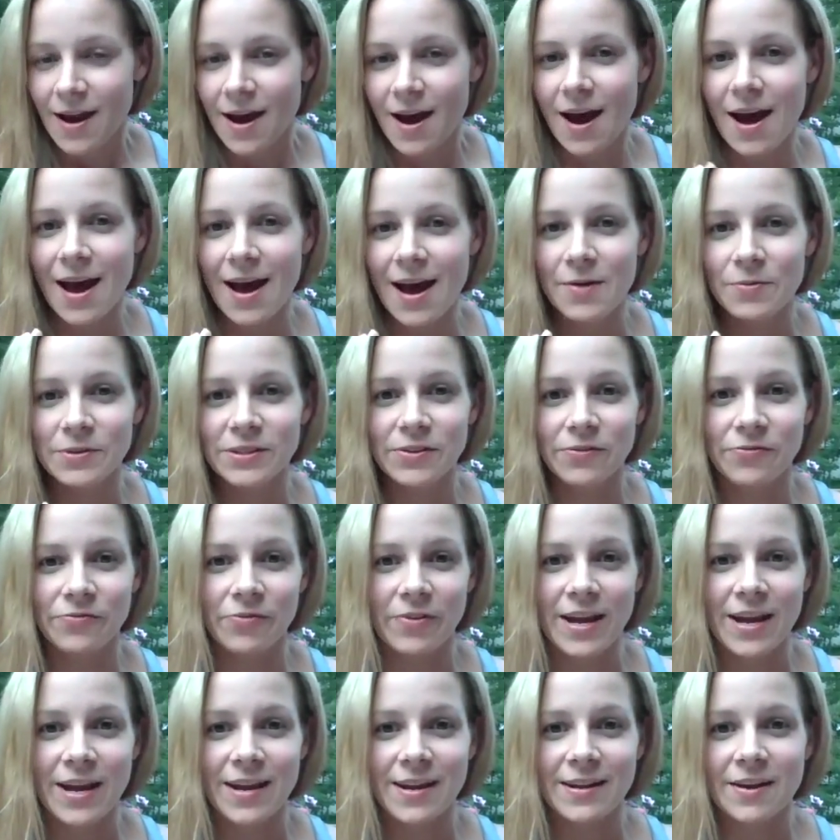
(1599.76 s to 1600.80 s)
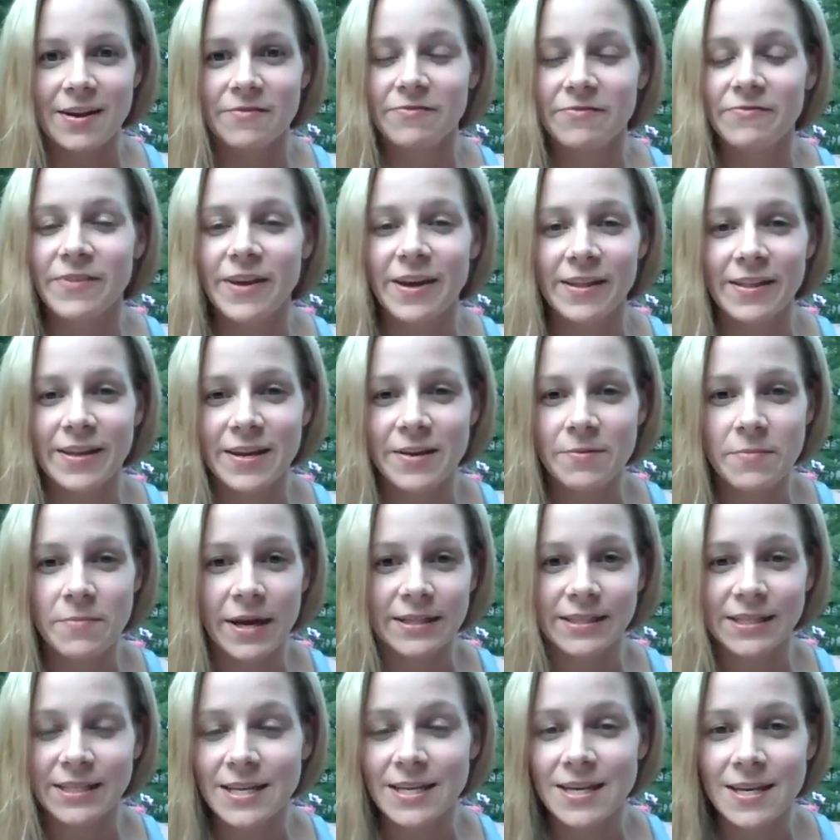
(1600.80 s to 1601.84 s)
I was afraid of failing
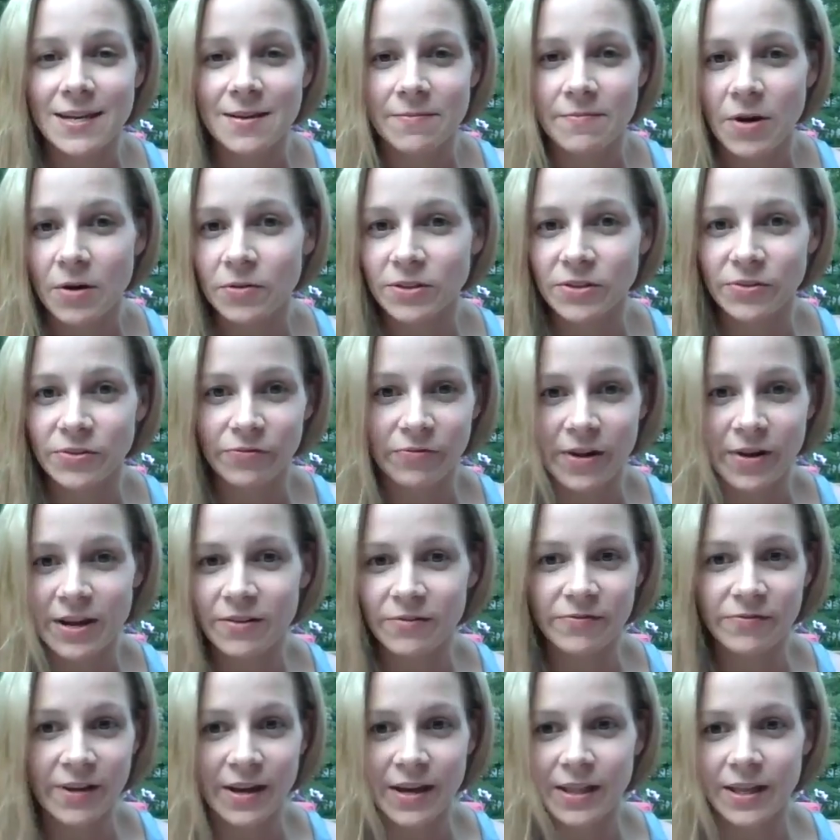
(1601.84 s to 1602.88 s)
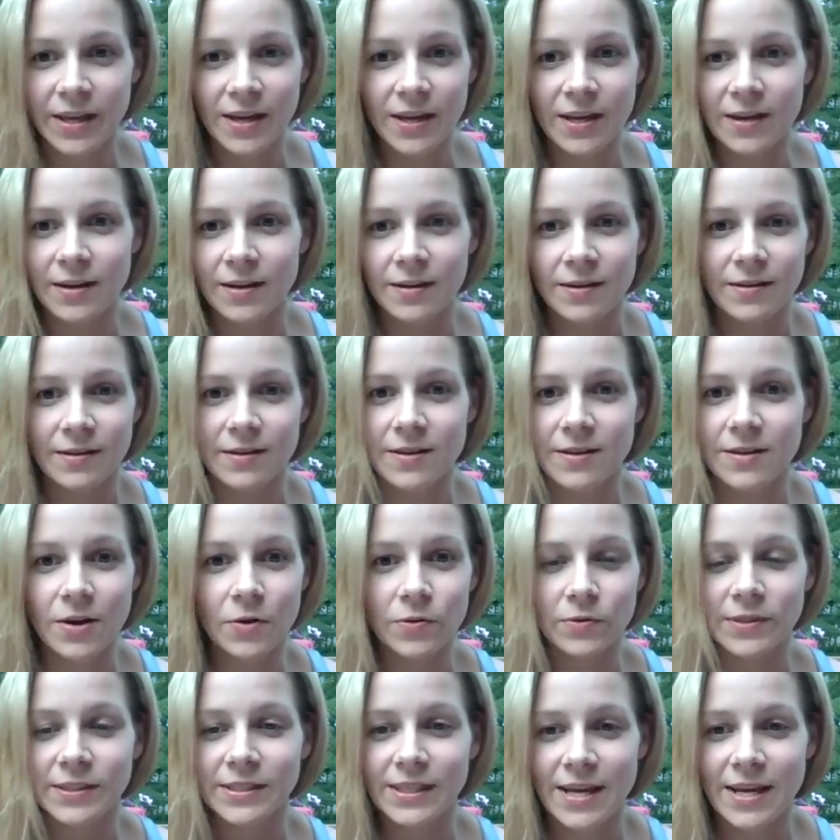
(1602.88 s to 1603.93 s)
my team. I was afraid of failing,
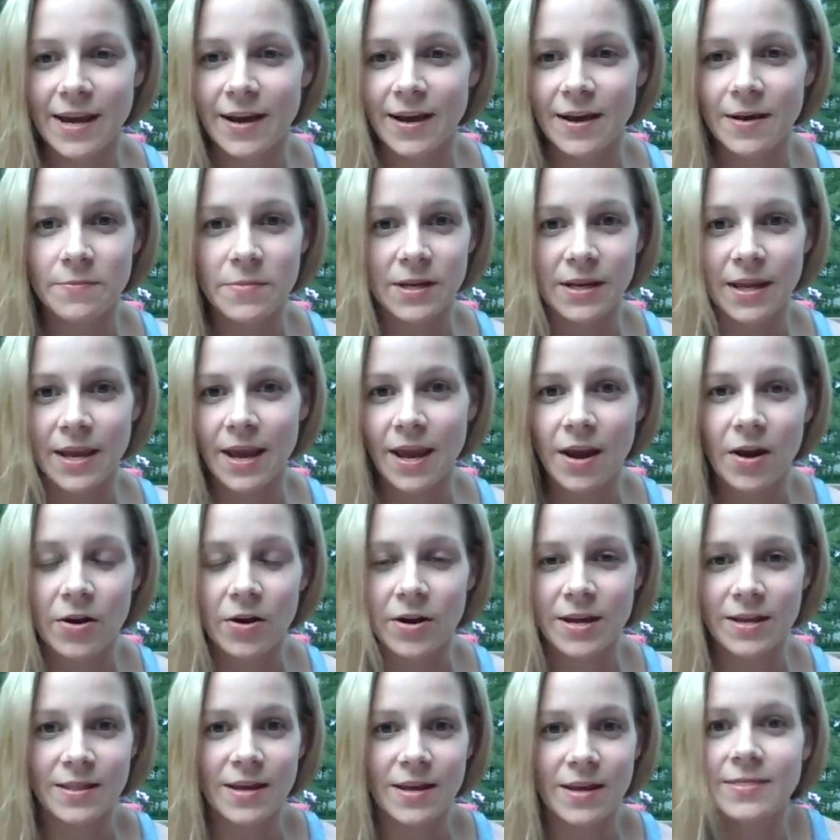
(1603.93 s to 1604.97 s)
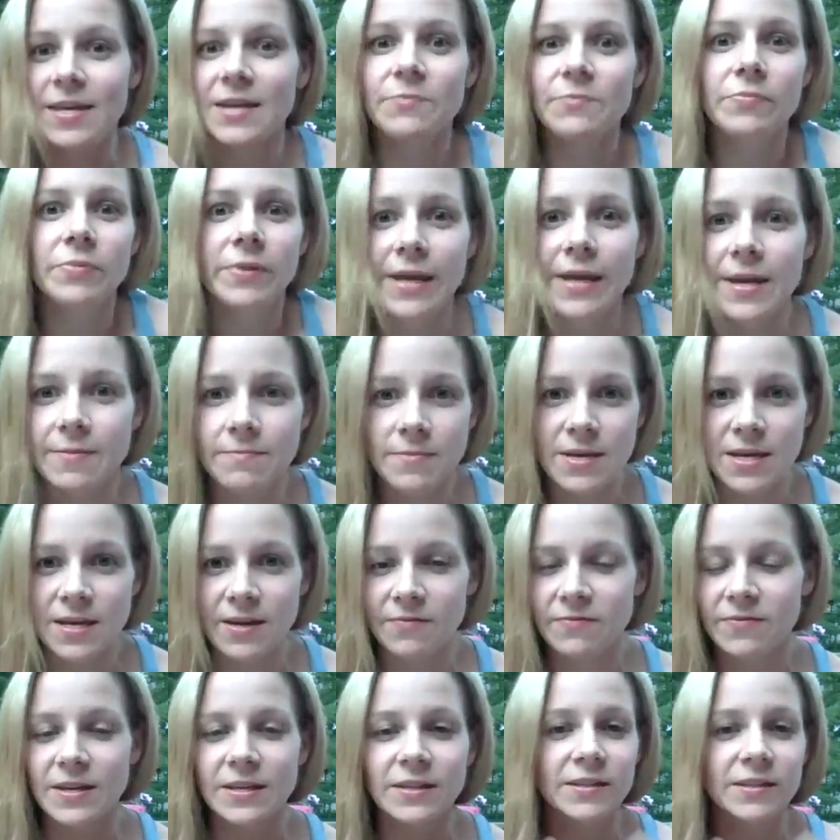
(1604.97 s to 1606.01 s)
Sam and Carrie, and that they'd blame me
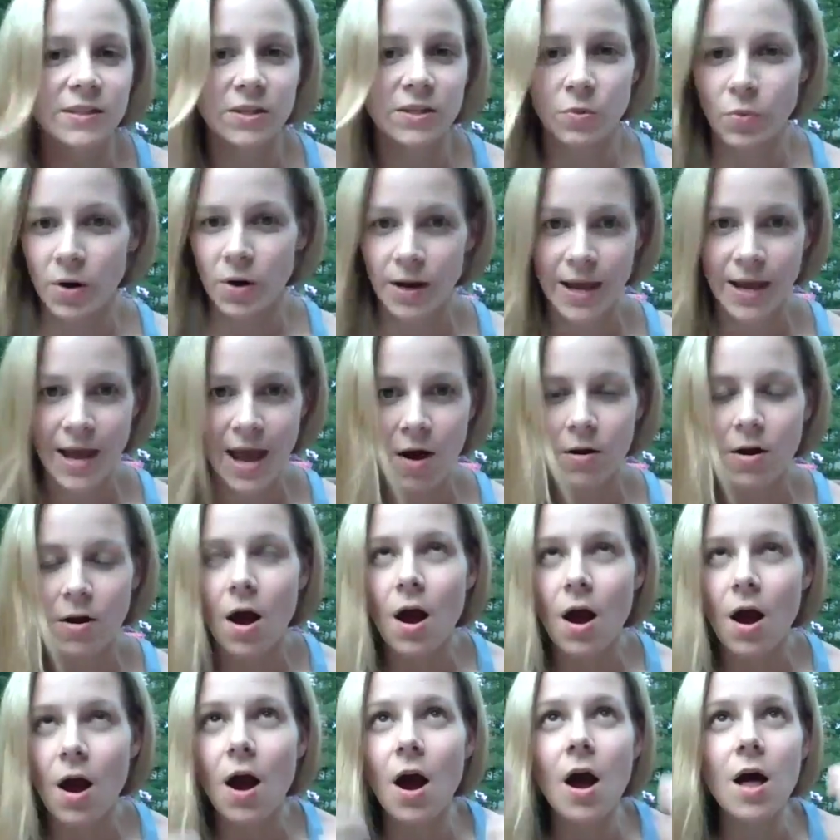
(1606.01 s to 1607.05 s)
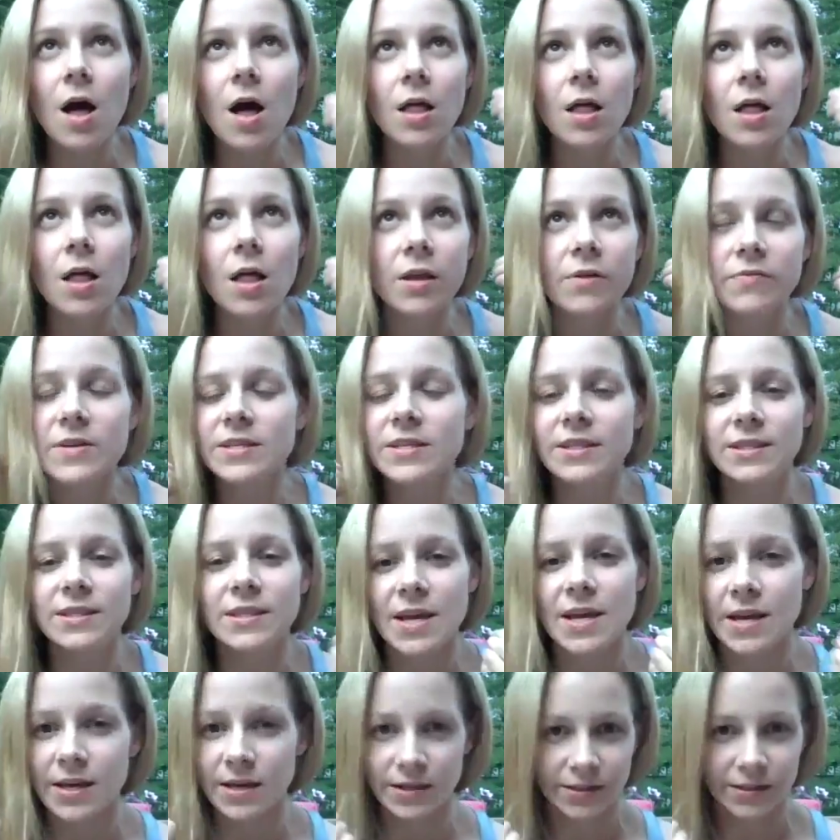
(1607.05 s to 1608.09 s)
if things didn't work out. All of these
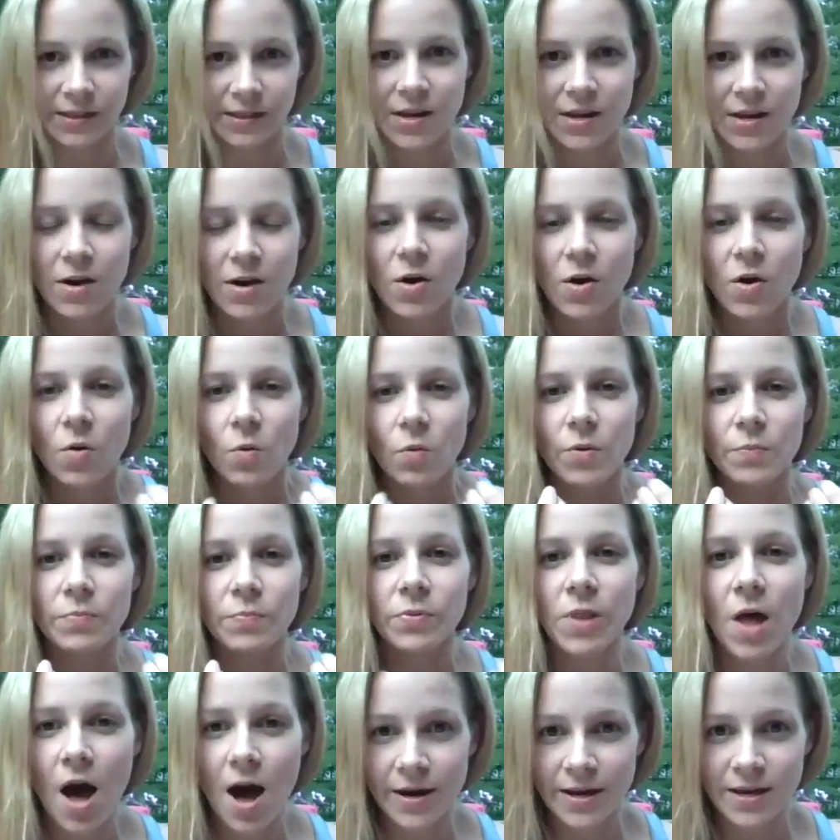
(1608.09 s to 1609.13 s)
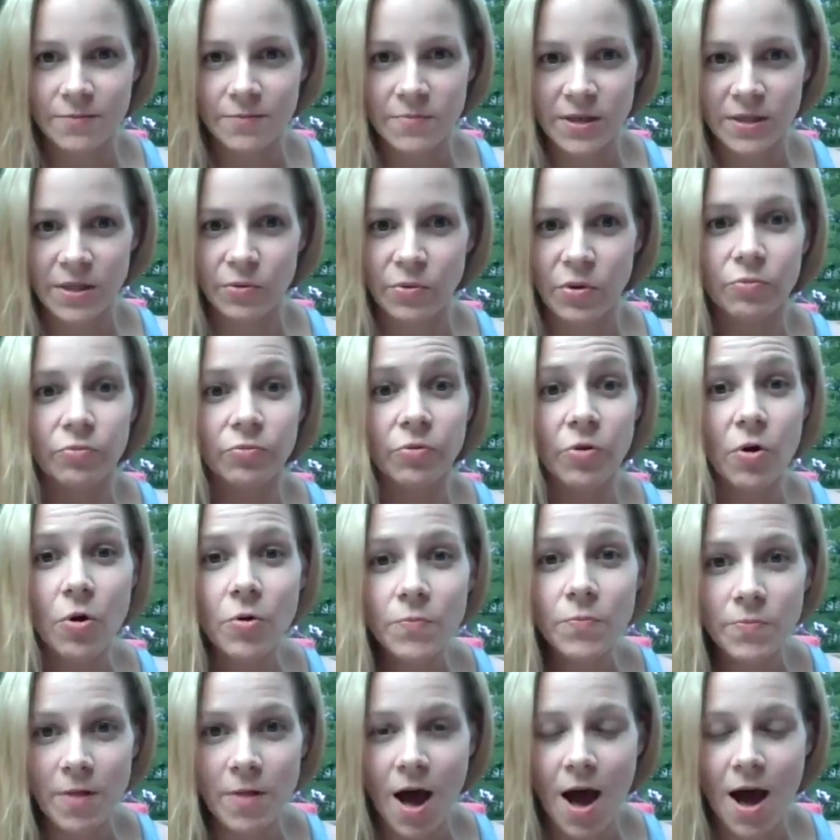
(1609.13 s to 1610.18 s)
things were blocking me. There were
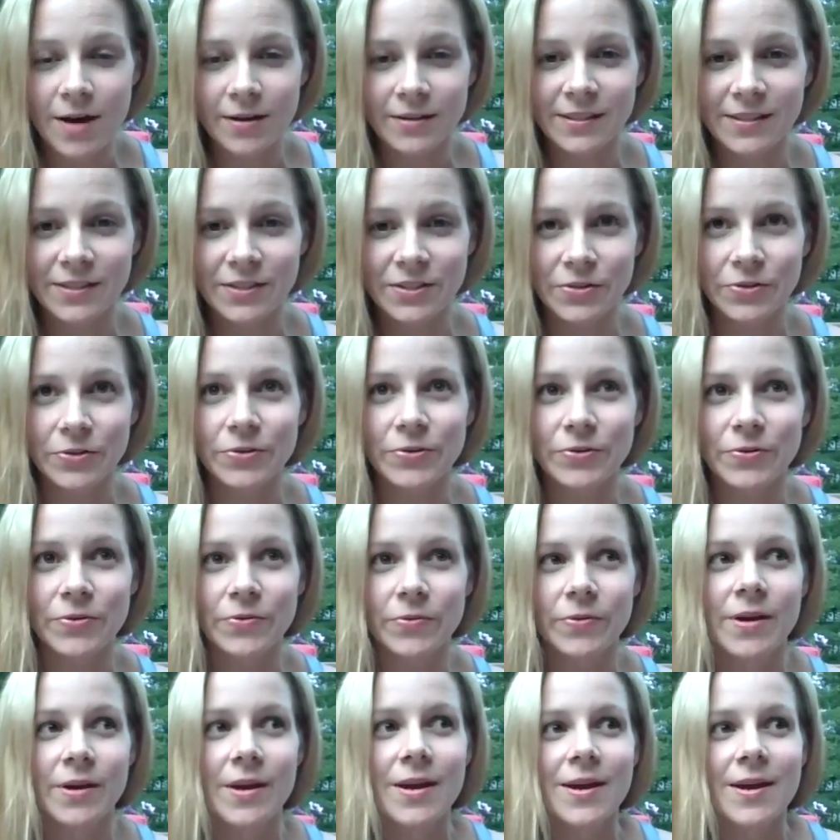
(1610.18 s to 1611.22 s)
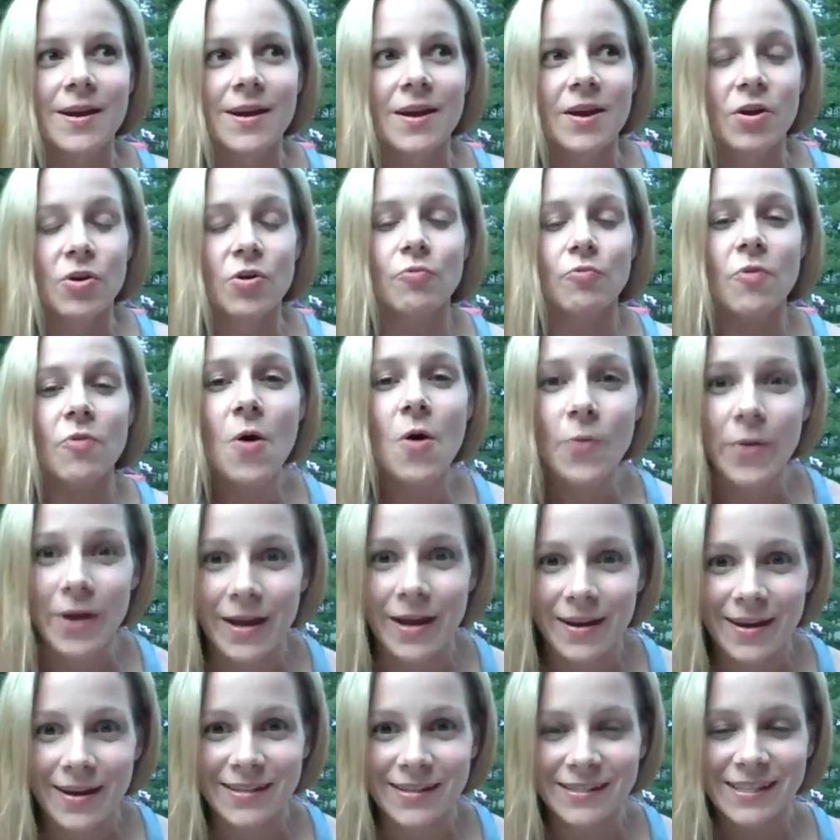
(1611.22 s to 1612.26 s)
roadblocks to
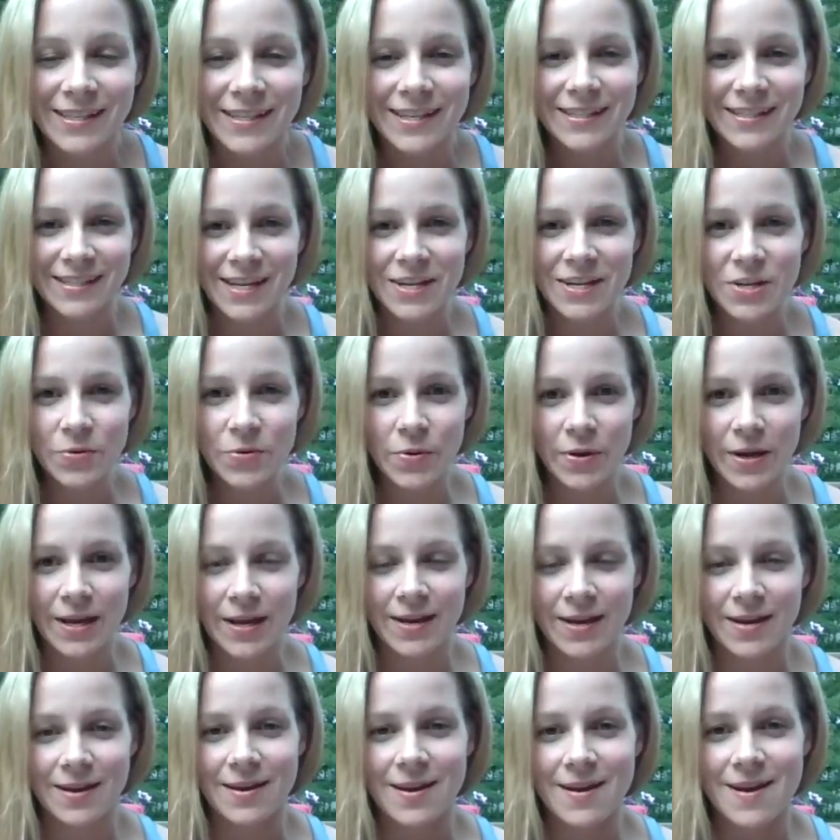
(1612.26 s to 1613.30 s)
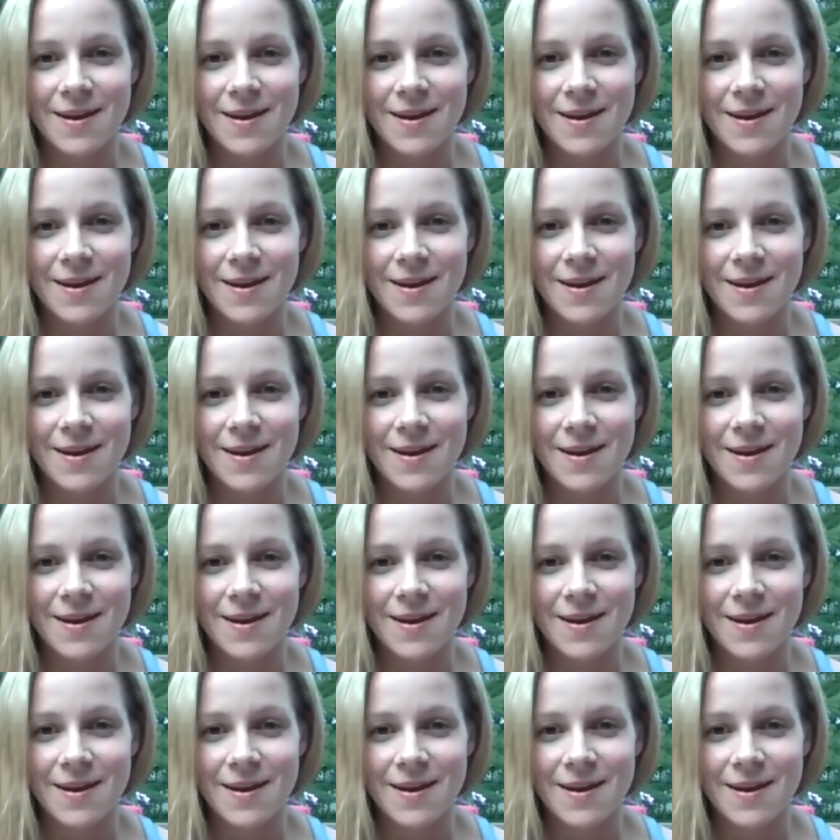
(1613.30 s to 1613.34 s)
growing and to continuing